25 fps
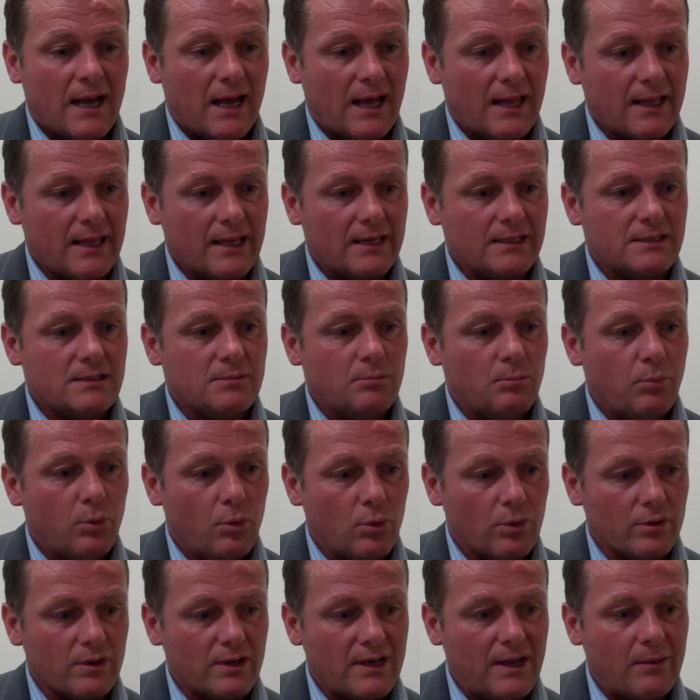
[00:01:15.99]
I think it's
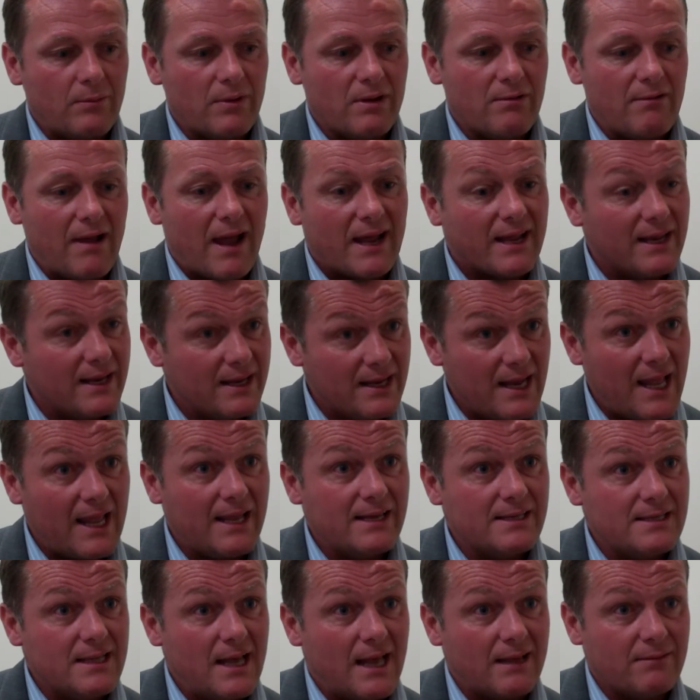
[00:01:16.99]
important that we
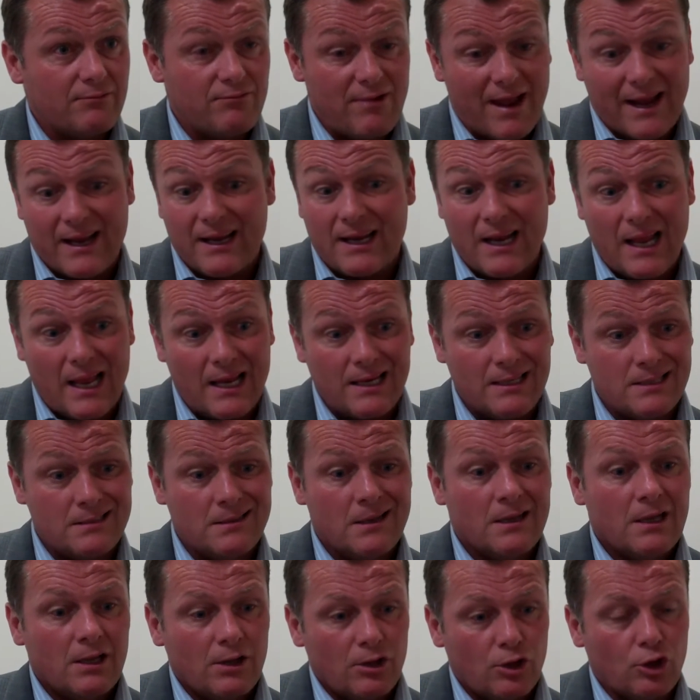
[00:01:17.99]
recognise that, recognise
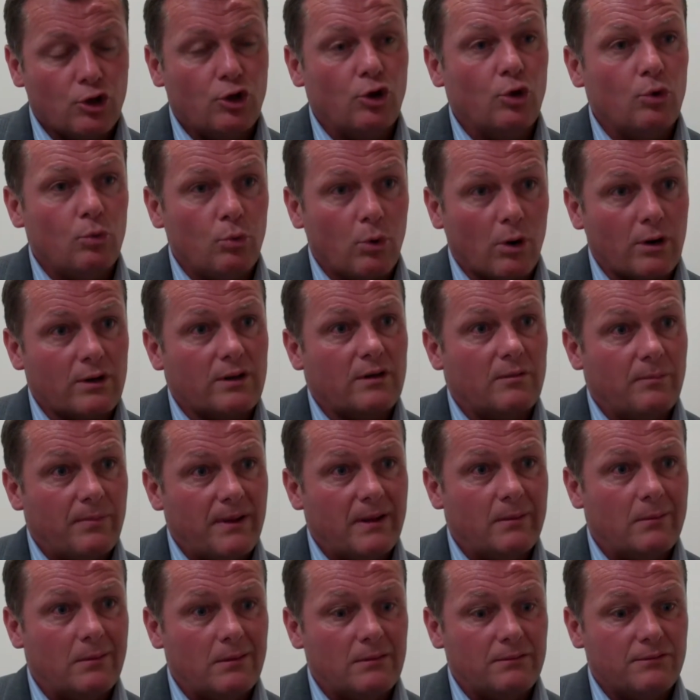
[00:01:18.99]
the good work that
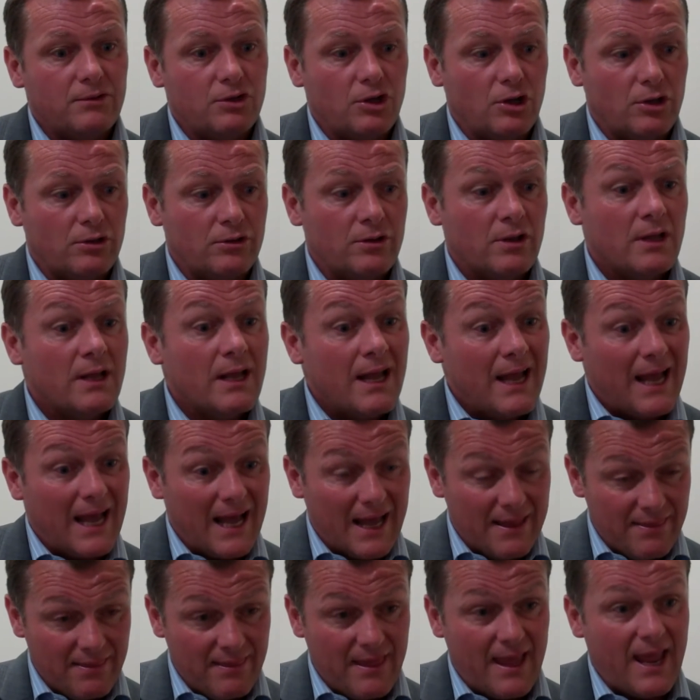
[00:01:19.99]
people have done,
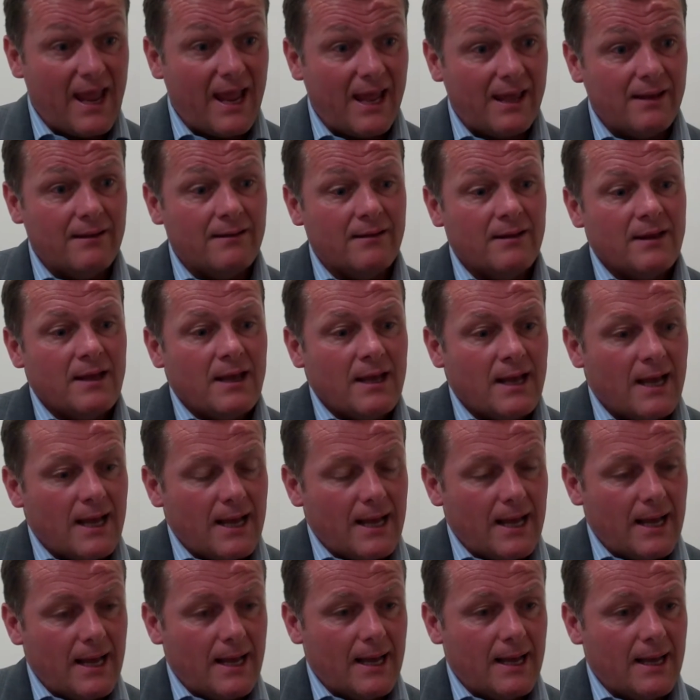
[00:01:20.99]
and then
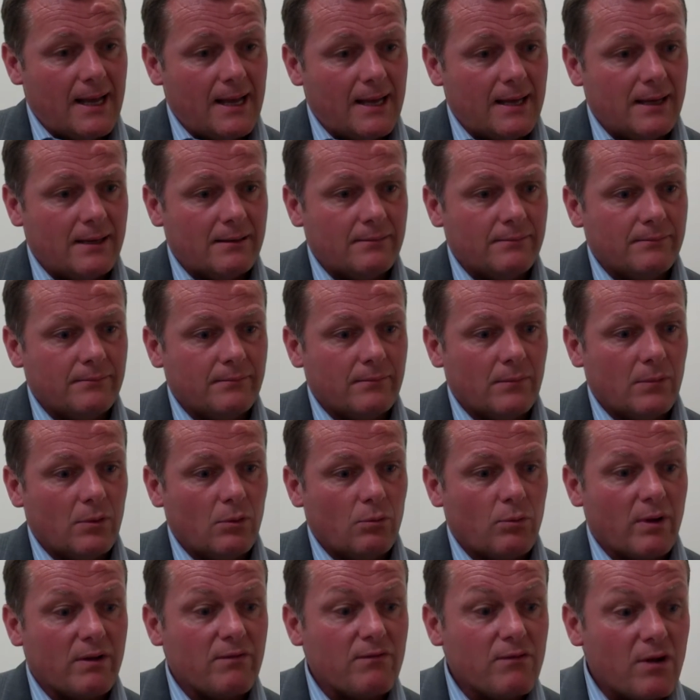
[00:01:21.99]
uh,
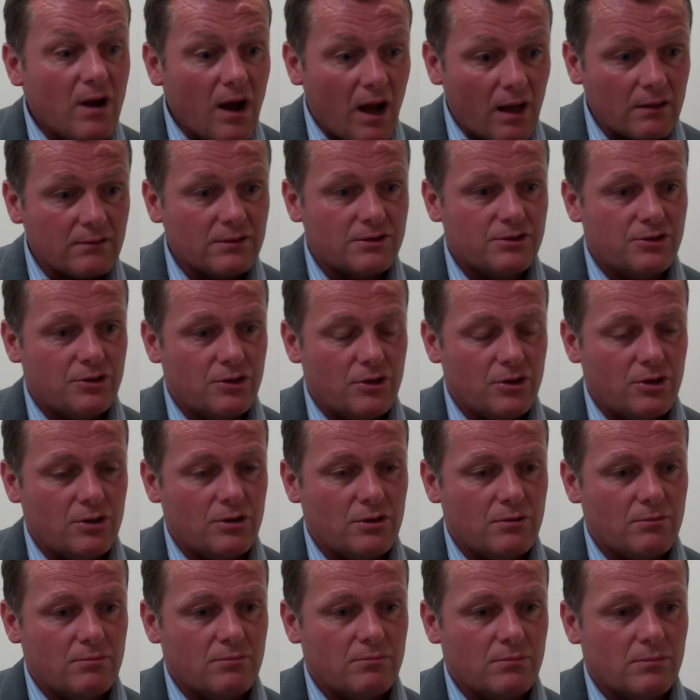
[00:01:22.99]
we've got to
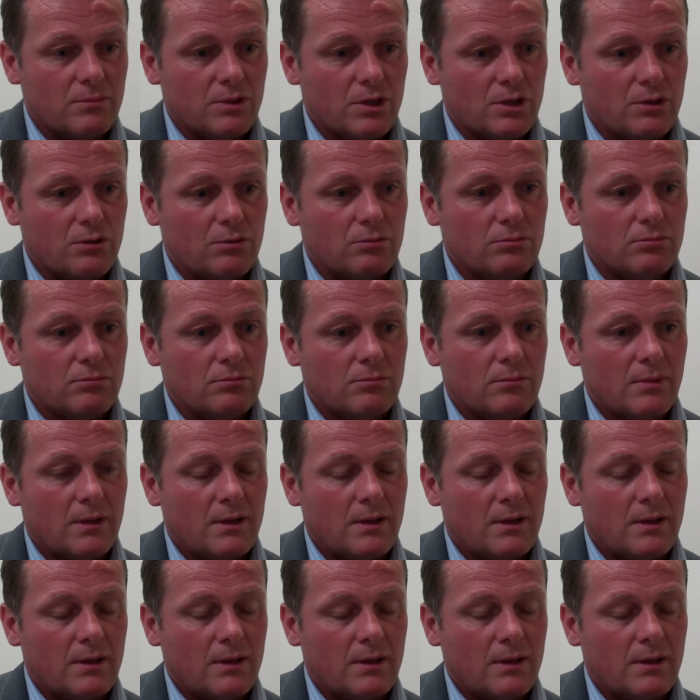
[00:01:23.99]
you know